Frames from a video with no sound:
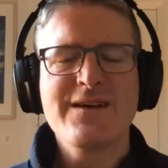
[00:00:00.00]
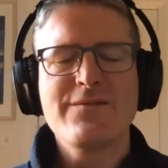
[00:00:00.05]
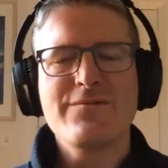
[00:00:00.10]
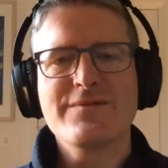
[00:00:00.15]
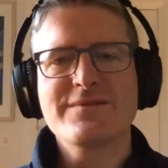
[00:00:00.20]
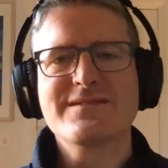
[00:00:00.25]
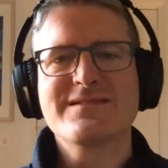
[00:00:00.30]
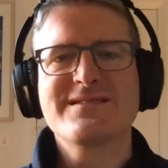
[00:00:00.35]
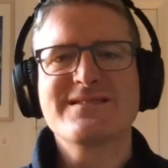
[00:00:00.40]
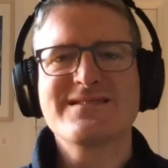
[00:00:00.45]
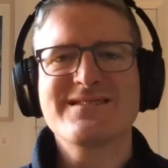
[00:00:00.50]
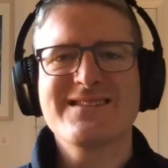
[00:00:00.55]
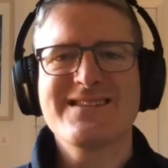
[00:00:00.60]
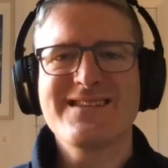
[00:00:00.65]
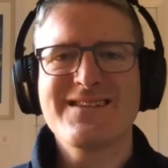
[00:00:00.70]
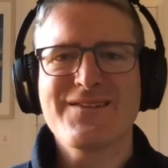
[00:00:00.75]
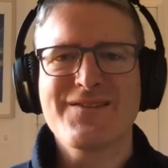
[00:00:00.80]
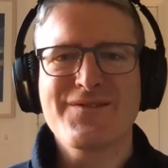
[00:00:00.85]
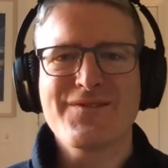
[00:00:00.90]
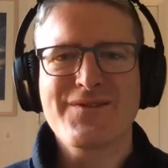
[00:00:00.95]
once
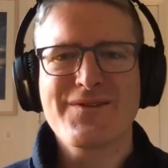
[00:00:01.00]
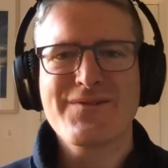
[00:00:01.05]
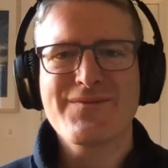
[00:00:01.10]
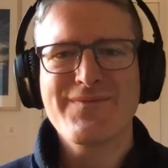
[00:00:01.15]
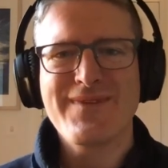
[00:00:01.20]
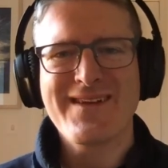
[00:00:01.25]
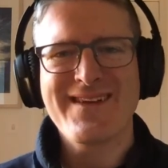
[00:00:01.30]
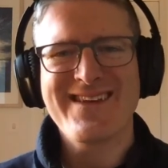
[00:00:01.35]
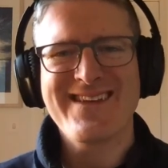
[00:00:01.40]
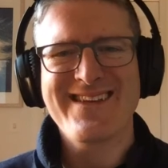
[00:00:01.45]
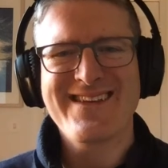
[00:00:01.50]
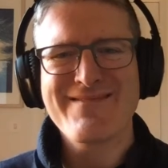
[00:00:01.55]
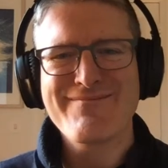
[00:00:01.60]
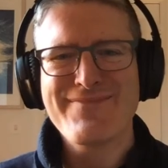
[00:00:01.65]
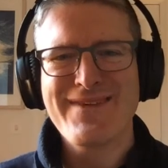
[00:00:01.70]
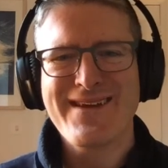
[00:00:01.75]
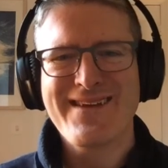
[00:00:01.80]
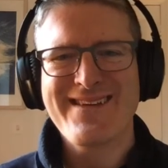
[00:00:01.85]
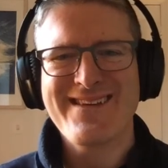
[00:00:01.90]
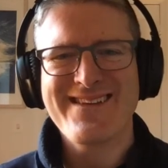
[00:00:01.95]
you're being
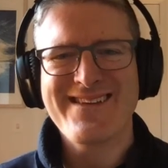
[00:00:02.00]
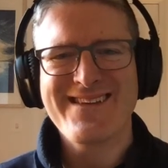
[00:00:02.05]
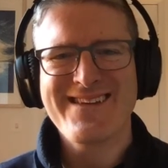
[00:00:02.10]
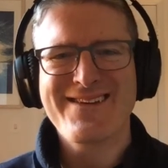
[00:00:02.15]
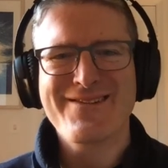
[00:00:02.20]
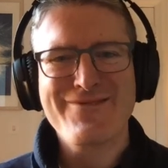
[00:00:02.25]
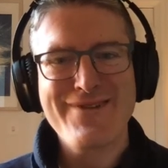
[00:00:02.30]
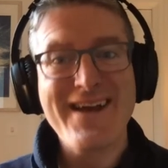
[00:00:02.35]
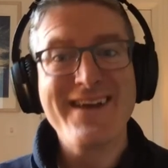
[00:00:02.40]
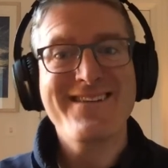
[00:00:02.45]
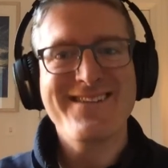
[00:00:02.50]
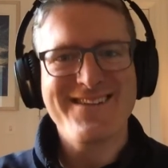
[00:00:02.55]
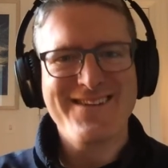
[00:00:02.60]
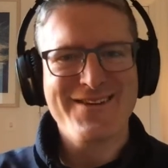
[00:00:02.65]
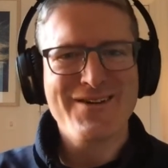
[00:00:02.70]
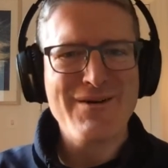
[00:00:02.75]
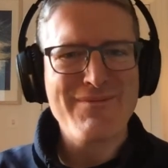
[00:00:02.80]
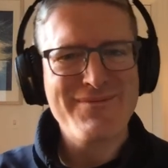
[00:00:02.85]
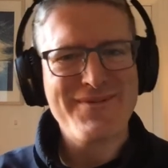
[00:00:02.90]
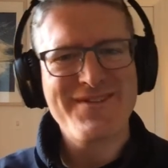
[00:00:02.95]
corrected a
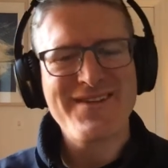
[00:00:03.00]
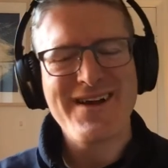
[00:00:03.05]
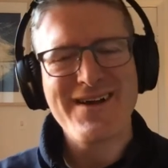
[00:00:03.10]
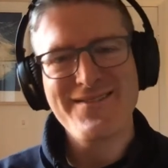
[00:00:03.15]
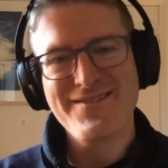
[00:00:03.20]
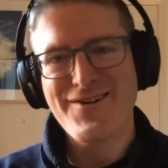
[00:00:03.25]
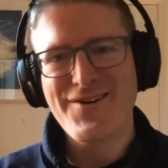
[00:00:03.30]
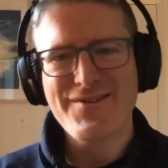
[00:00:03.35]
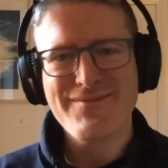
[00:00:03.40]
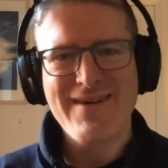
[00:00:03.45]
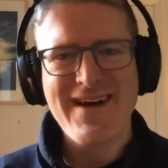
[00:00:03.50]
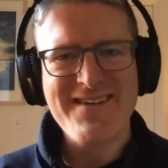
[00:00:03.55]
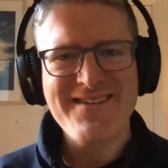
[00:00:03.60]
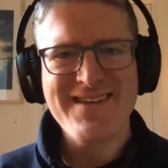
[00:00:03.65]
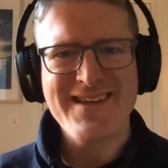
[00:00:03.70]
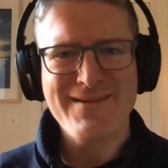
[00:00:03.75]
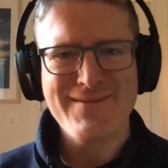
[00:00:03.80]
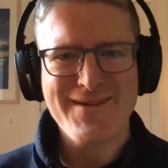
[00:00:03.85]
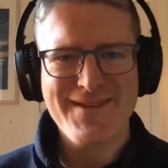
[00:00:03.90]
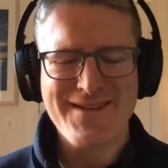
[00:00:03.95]
couple of times
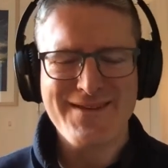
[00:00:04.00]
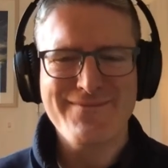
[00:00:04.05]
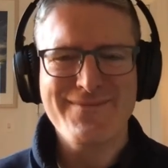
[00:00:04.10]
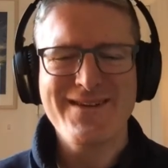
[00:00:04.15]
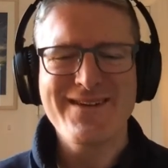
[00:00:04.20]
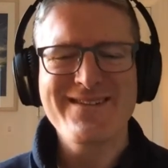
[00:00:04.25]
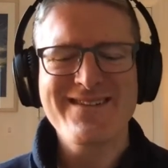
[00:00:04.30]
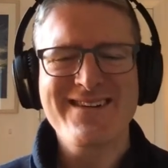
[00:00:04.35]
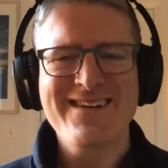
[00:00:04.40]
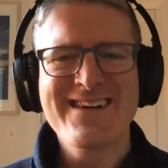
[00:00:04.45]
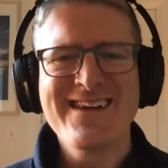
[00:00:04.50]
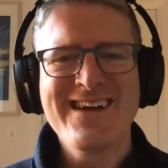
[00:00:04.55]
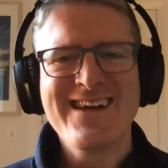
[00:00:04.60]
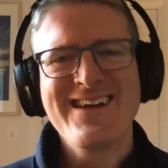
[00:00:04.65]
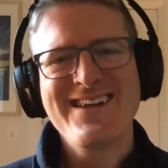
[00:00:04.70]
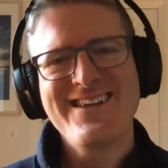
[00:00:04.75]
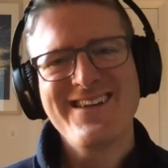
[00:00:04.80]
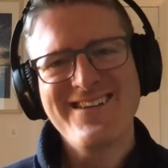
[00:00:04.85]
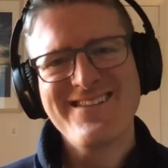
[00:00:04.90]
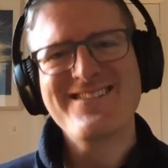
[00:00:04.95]
automatically by the computer,
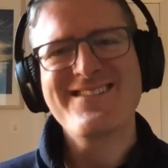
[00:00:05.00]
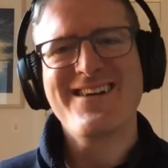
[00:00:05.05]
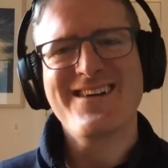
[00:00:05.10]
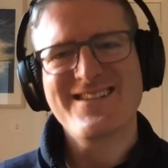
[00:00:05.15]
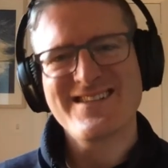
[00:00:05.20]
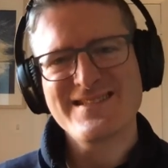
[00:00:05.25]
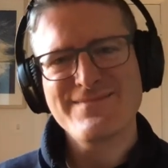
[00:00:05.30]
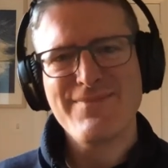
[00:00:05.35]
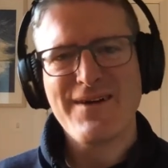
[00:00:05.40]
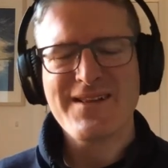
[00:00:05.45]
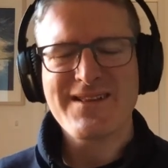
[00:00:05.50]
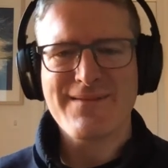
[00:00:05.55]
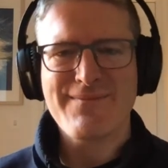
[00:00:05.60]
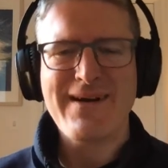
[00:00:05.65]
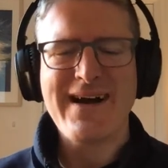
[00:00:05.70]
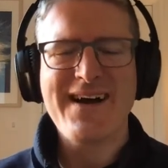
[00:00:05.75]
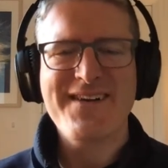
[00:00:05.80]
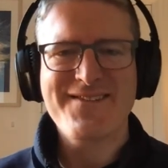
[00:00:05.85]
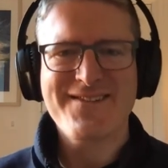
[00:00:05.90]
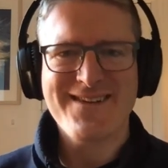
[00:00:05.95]
you start to spot the
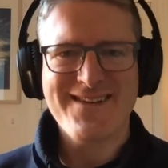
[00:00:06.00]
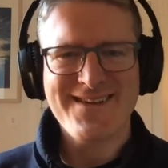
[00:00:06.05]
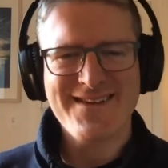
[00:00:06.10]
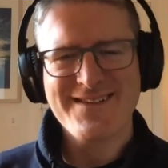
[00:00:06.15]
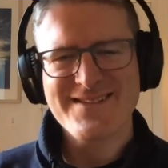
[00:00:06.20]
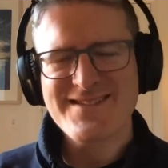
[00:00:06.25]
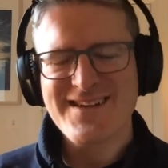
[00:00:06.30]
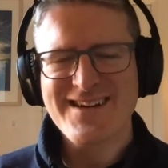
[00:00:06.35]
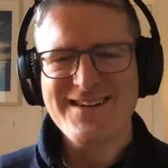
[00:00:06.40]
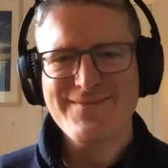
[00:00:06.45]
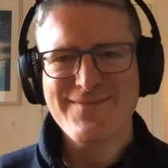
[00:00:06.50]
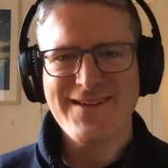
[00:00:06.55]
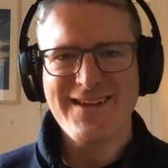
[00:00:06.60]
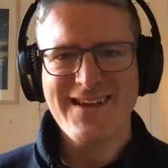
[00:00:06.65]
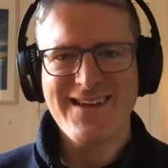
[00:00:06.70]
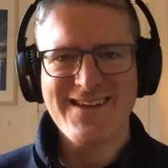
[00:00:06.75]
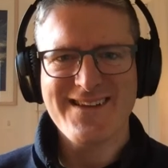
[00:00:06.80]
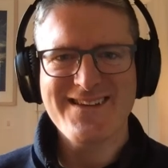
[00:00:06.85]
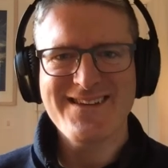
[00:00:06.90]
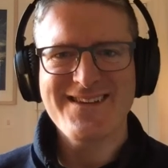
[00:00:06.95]
pattern and you start to
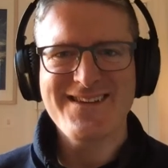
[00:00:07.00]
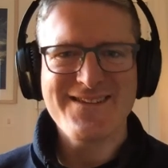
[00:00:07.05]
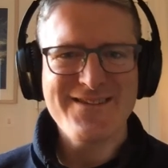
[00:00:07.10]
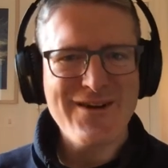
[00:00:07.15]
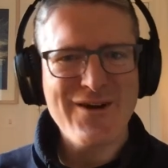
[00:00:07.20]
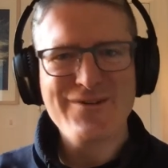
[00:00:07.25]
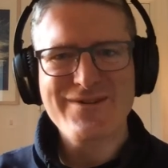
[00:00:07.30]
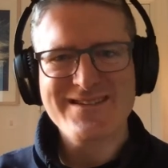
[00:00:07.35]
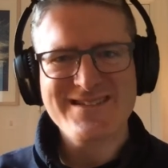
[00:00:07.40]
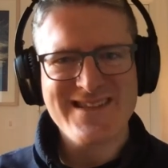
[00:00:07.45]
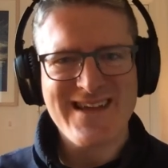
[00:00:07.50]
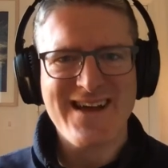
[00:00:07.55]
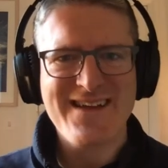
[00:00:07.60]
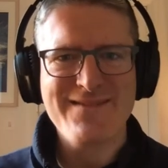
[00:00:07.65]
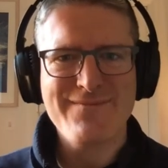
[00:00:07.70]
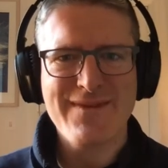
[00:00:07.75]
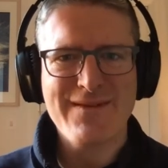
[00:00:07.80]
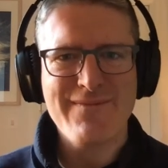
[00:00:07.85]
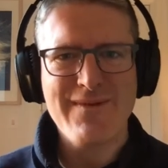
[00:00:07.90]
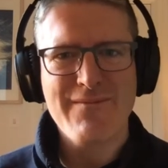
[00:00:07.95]
be notice that
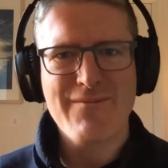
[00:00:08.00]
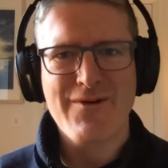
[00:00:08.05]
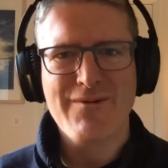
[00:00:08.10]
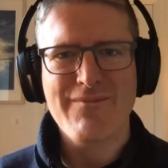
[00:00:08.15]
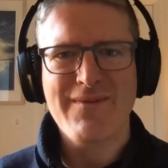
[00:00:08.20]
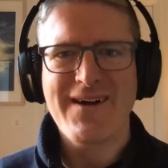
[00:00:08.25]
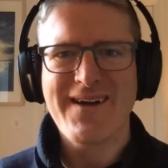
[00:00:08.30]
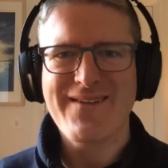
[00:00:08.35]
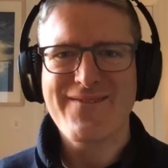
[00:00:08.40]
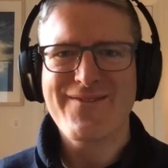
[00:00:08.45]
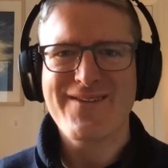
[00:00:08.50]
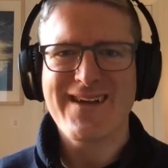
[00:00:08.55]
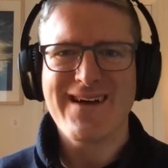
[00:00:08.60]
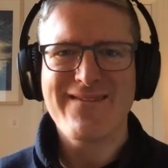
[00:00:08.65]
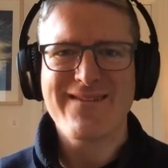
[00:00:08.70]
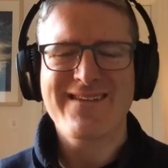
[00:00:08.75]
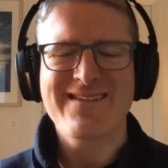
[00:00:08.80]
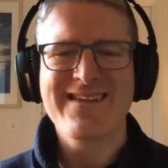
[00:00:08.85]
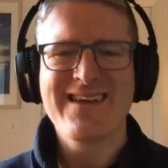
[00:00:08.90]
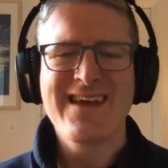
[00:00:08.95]
and be a bit more mindful
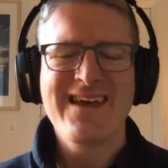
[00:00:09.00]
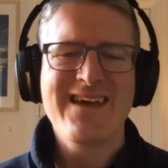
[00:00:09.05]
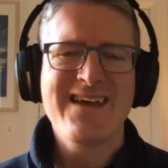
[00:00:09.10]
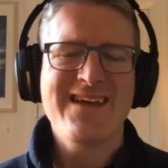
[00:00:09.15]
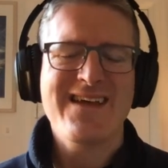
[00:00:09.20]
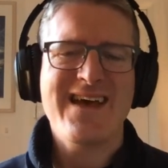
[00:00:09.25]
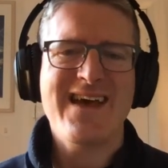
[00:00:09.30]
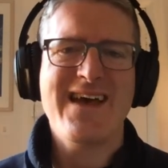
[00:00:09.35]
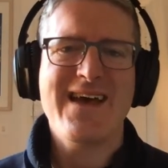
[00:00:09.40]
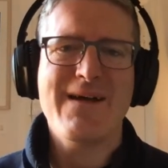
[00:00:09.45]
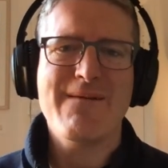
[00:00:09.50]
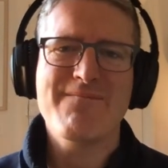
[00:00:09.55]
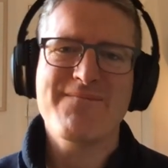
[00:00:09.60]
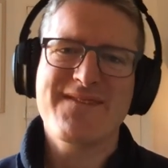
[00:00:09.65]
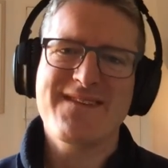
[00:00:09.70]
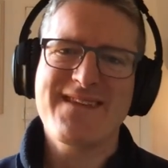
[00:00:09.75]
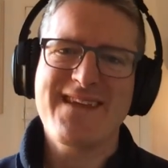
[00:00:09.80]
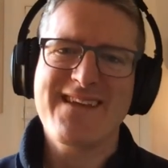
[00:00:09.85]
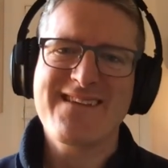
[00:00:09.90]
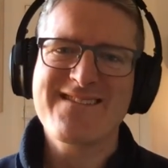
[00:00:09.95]
of it
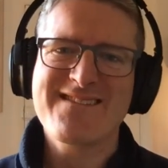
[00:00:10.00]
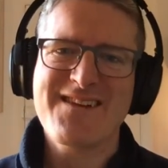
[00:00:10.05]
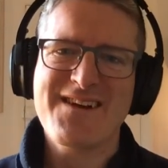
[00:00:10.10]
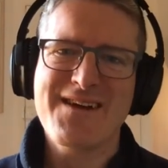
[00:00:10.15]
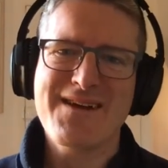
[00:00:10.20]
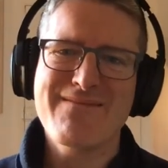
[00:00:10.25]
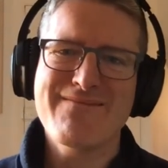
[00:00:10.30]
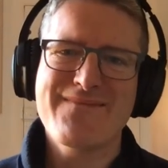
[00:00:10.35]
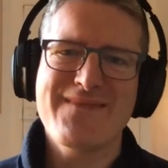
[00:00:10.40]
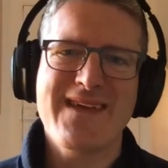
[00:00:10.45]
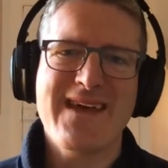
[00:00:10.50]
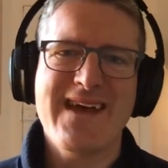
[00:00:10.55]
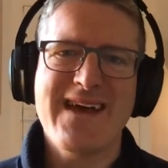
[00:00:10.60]
the next time